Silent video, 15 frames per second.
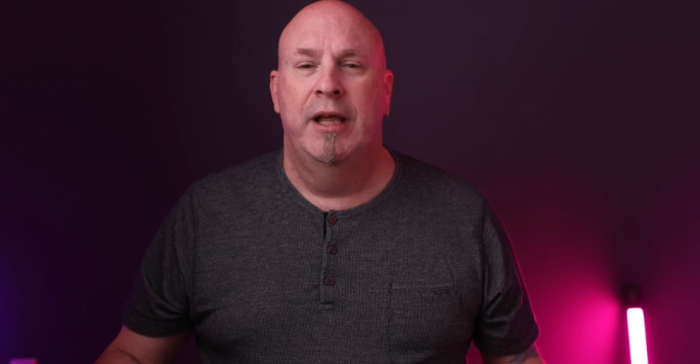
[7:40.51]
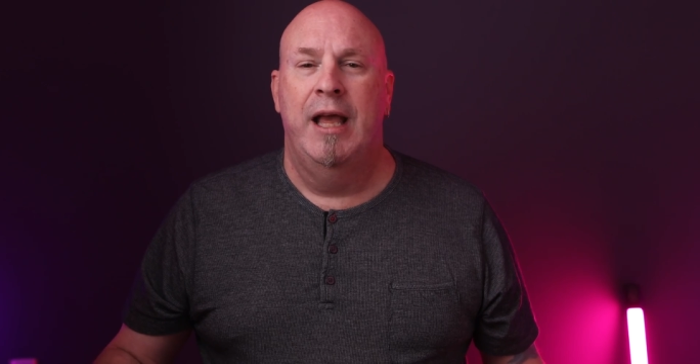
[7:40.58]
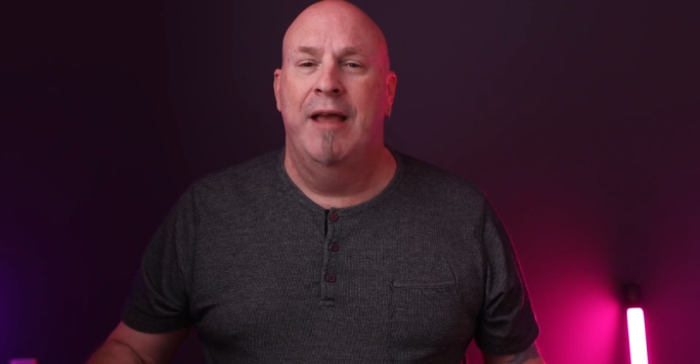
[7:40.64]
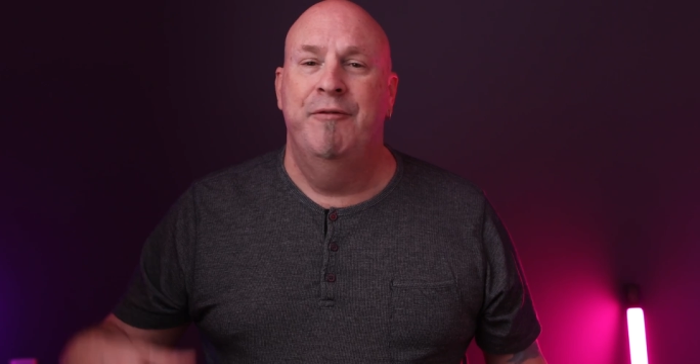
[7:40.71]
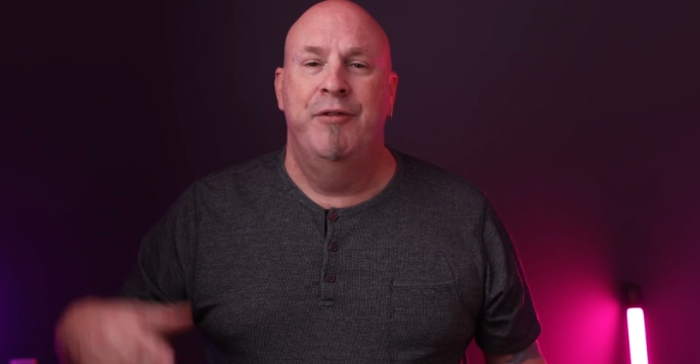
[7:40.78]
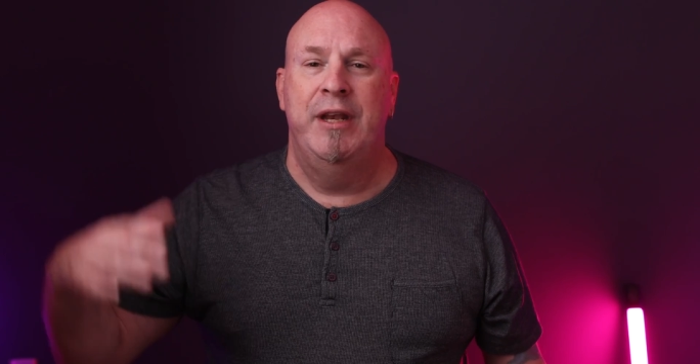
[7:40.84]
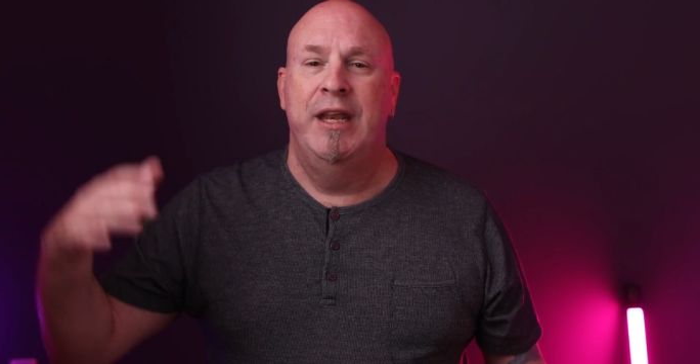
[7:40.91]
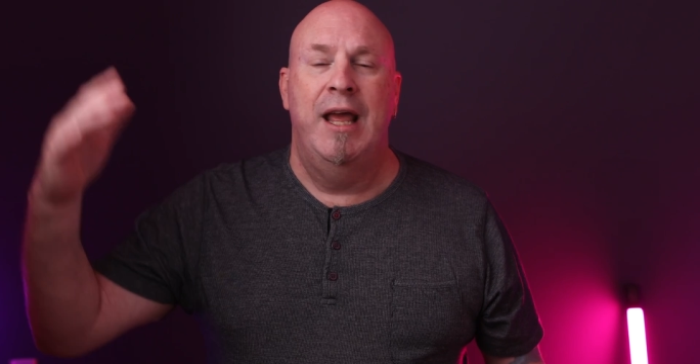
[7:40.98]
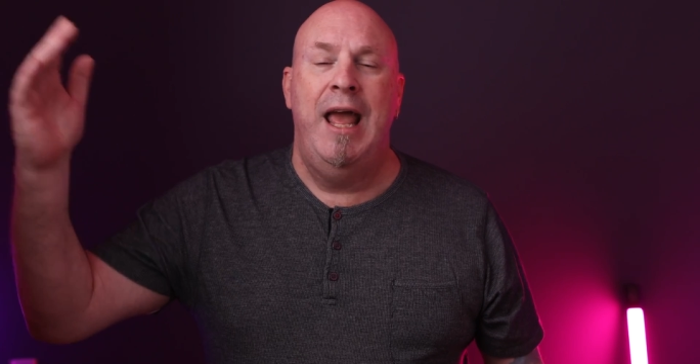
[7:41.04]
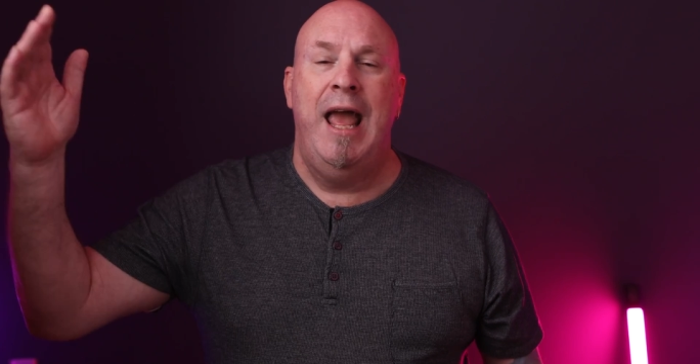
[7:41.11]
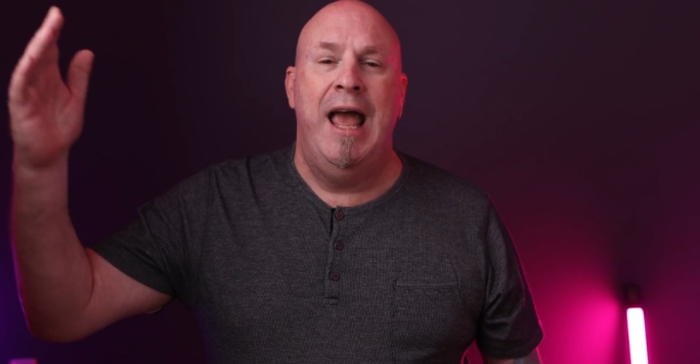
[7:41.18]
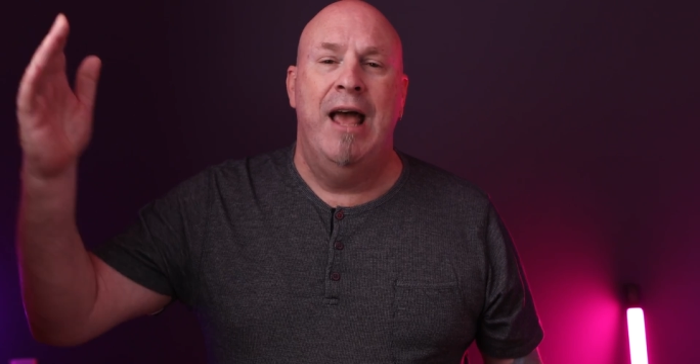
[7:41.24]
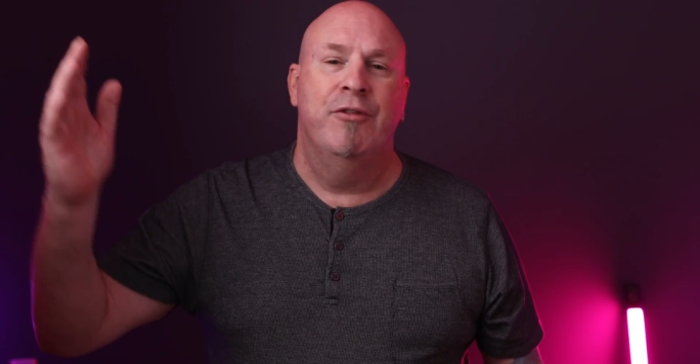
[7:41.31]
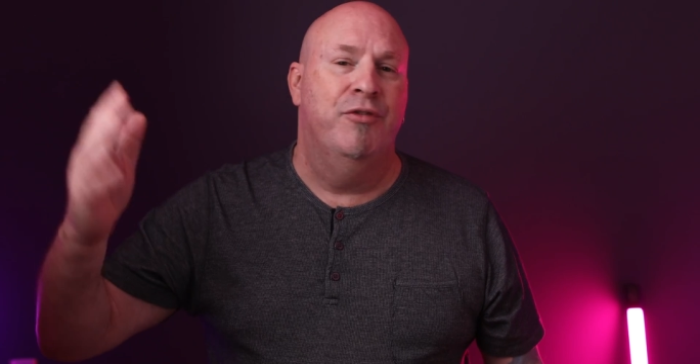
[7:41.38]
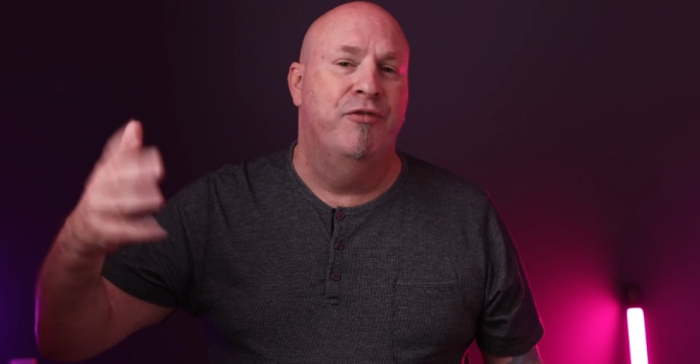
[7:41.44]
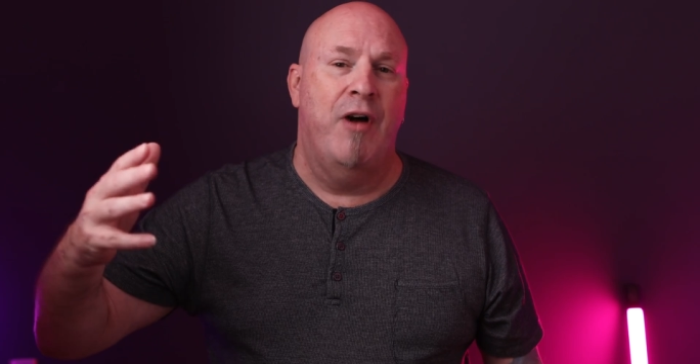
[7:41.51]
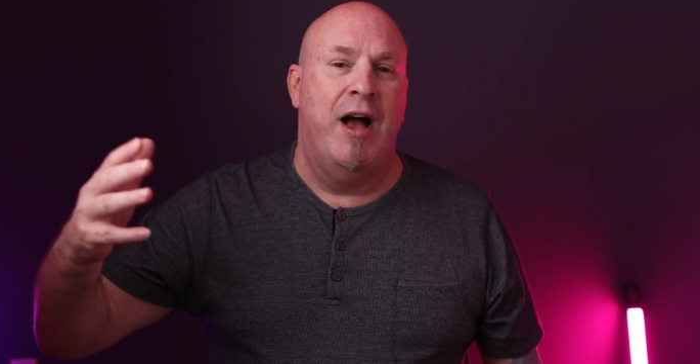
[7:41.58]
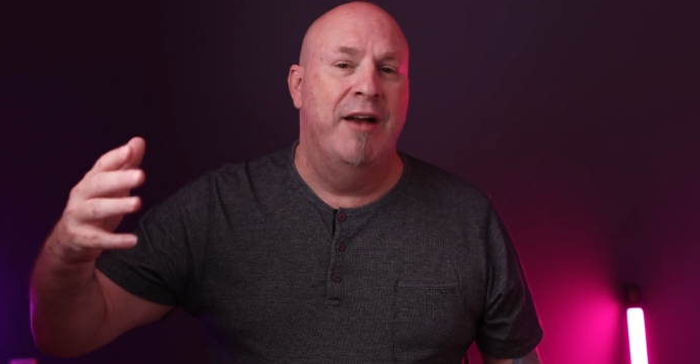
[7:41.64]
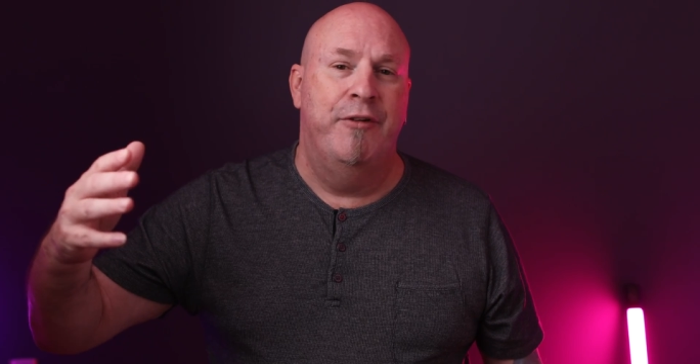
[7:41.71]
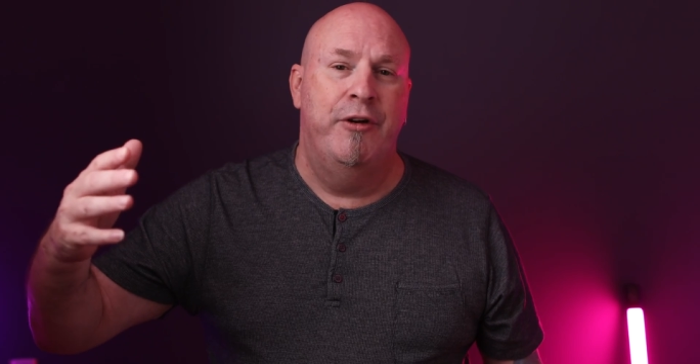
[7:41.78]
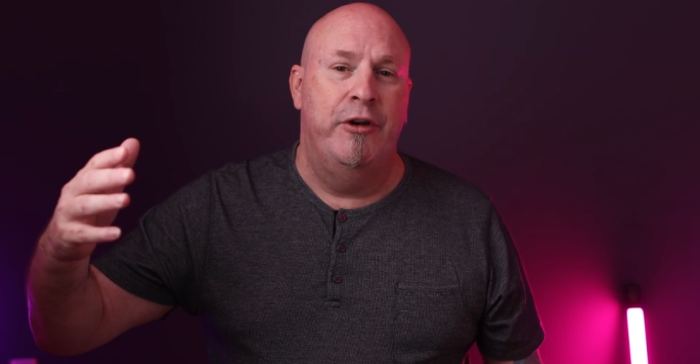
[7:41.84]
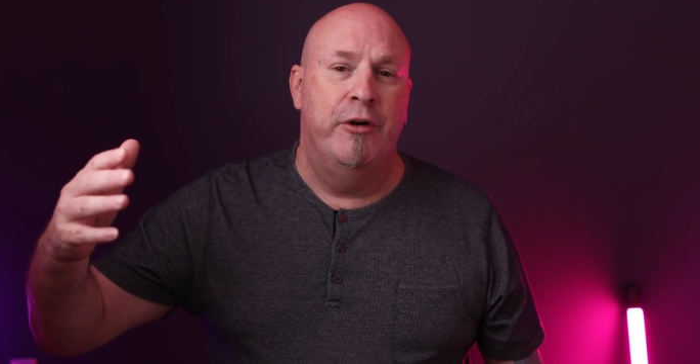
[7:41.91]
NVIDIA has
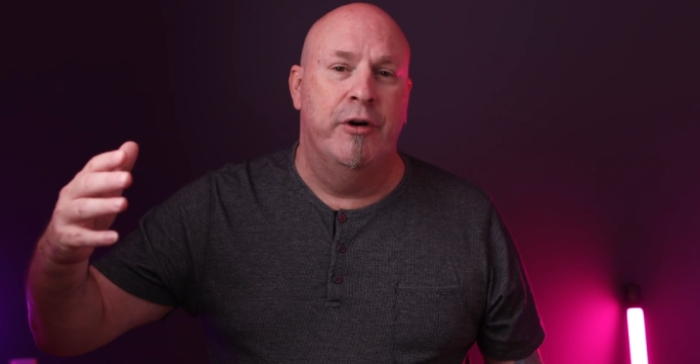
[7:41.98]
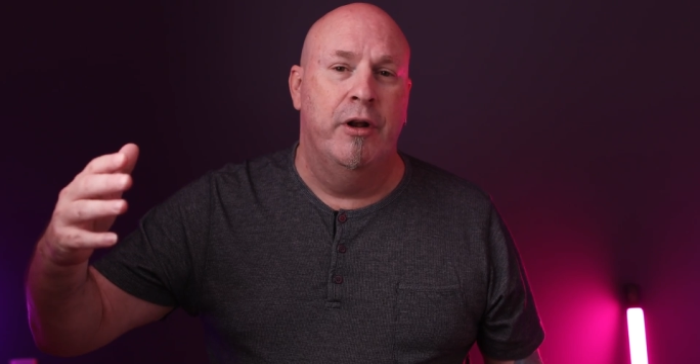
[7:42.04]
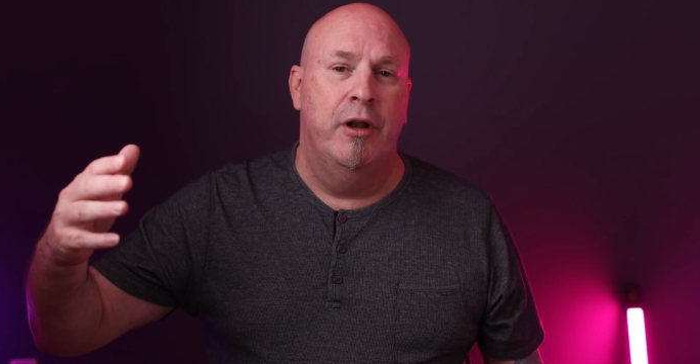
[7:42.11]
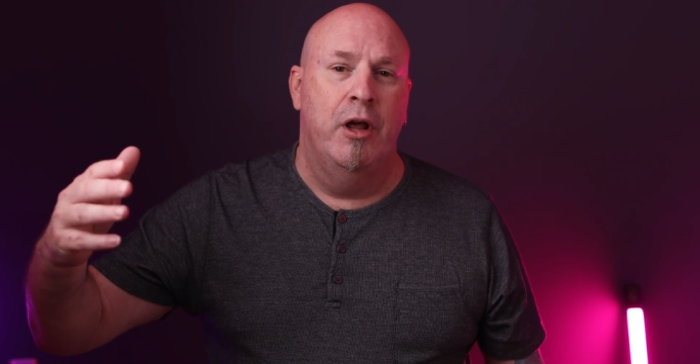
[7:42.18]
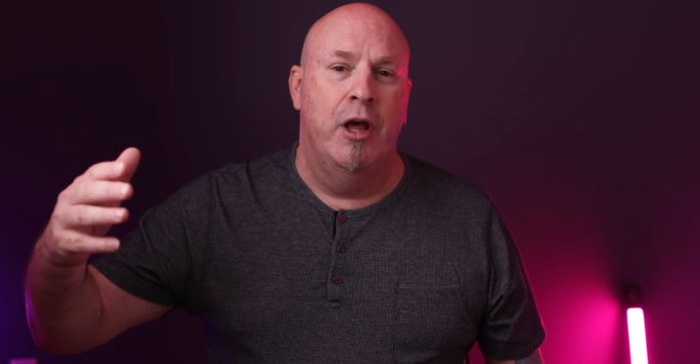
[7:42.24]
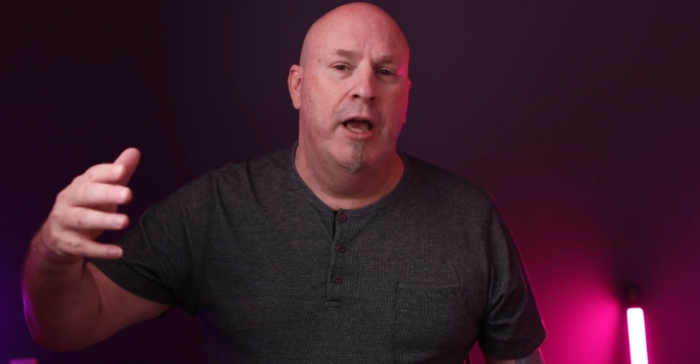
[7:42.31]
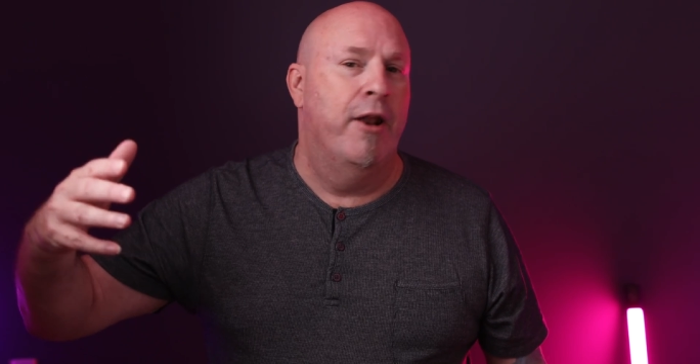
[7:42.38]
500